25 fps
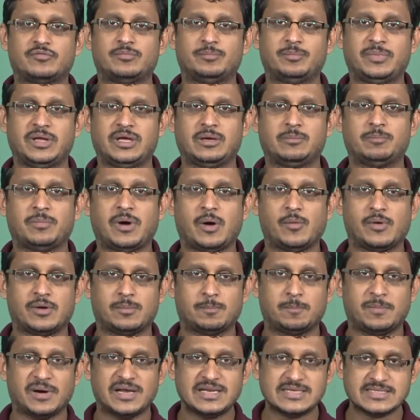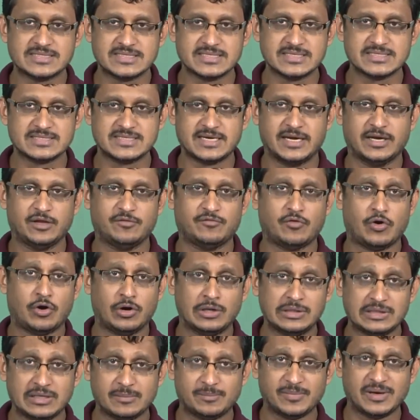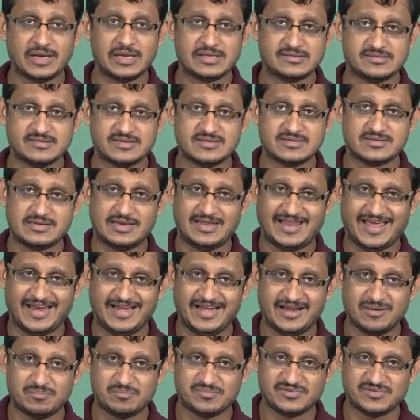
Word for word: peak power pulses and if all the pulses line up